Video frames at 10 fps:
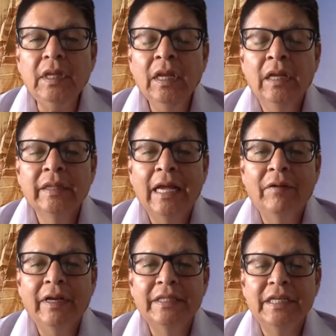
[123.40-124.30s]
Now
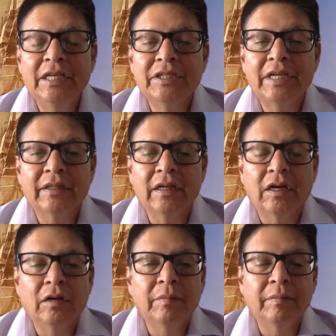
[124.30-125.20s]
I teach at
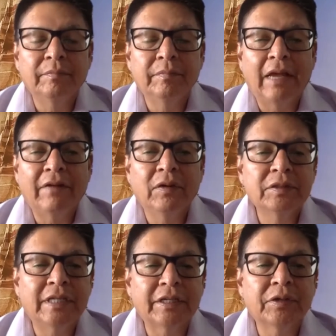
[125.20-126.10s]
Navajo
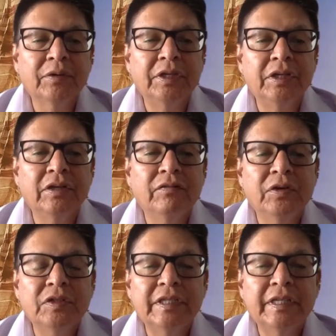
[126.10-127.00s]
Technical
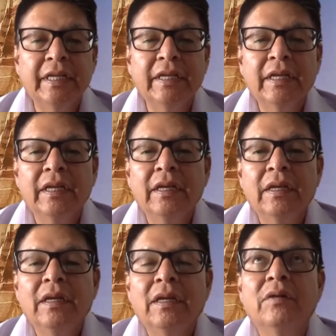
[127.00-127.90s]
University.
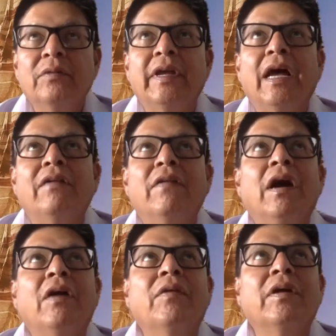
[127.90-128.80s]
We have
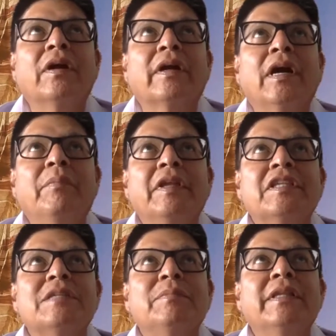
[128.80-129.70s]
our
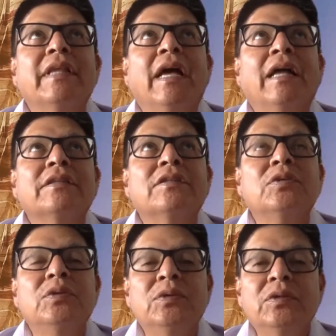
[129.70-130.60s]
commencement at
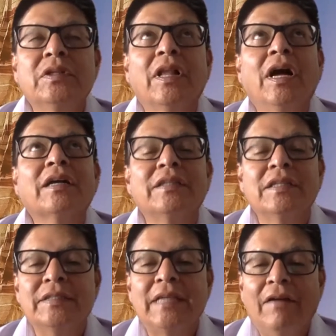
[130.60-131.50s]
2 o'clock
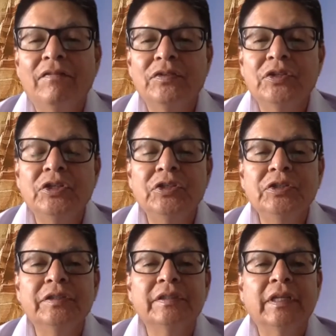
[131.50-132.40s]
this
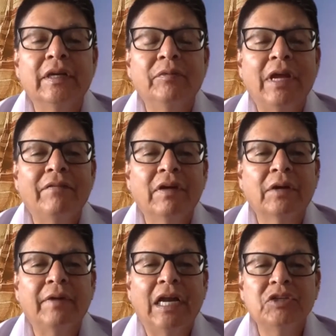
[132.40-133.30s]
afternoon. We have a
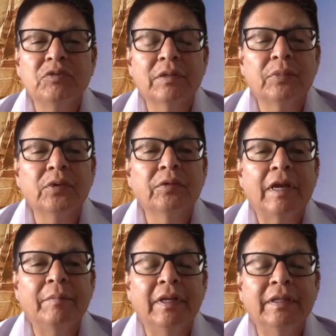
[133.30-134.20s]
graduate
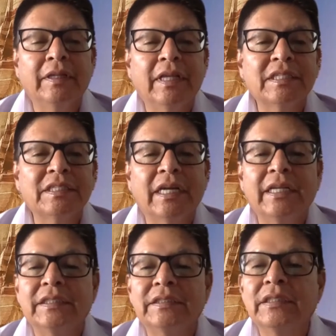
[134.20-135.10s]
program in the Nest
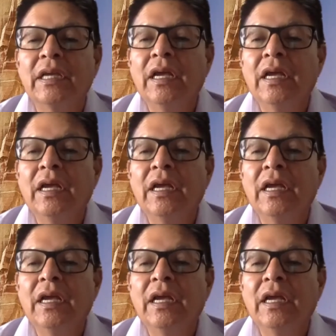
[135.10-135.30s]
Studies.